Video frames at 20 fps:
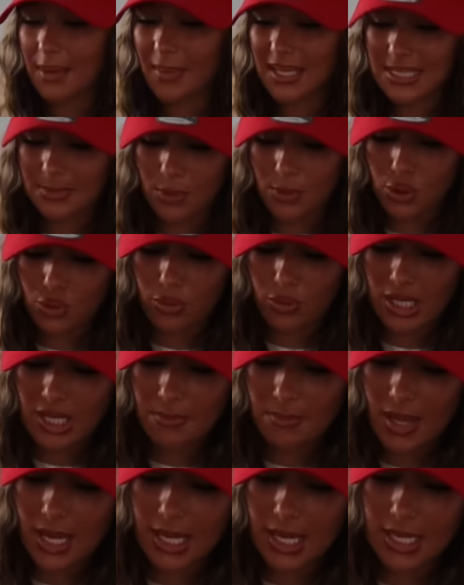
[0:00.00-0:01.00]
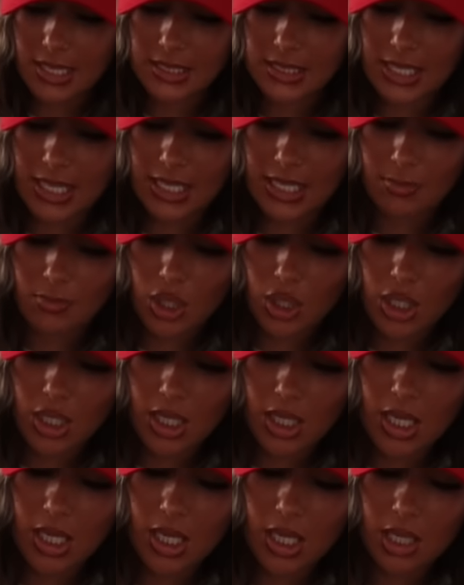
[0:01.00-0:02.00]
my double cream and I am
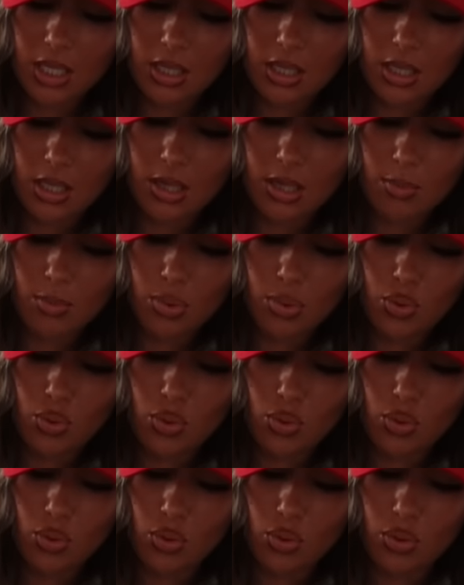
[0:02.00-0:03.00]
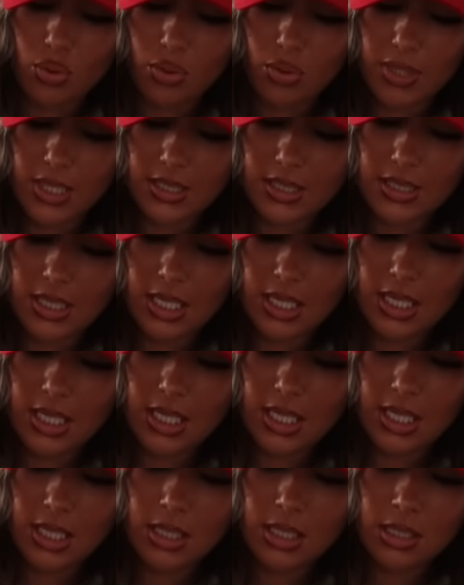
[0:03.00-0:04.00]
gonna pour this
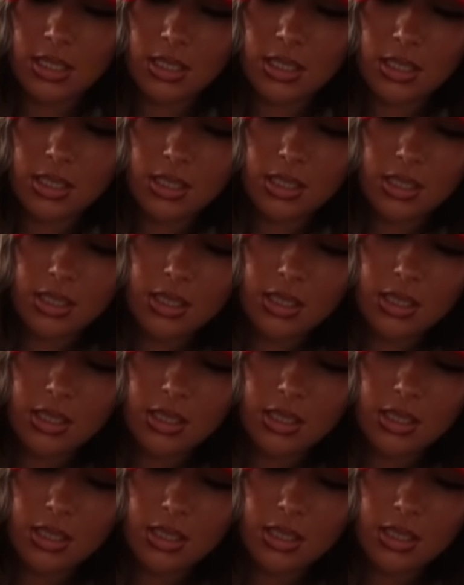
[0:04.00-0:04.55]
in.